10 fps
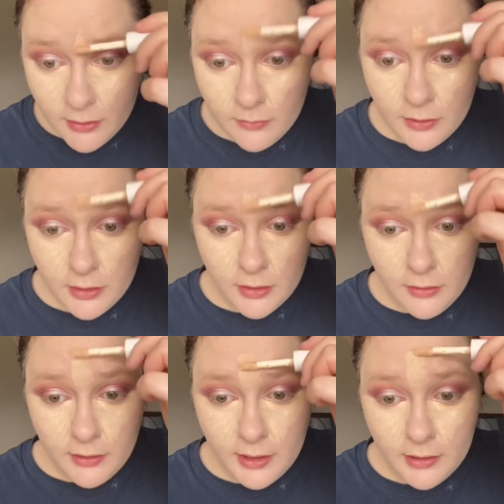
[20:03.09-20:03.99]
We're gonna go
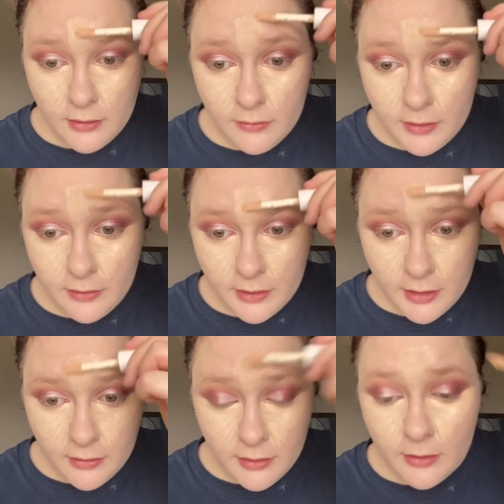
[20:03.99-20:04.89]
ahead and go down here
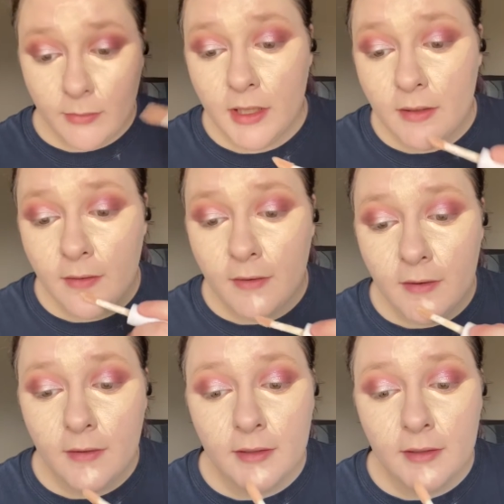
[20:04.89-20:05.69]
in the middle,